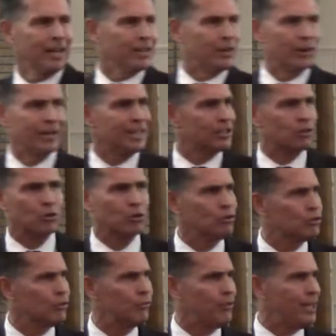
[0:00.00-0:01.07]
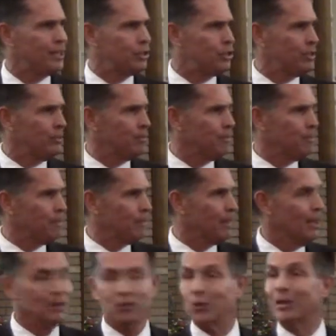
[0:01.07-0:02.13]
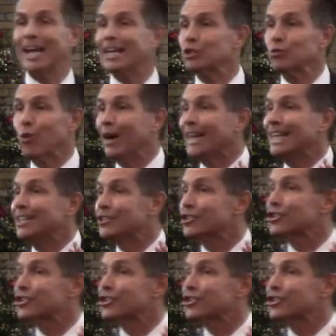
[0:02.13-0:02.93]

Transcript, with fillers: during his crucifixion. So, guess what he is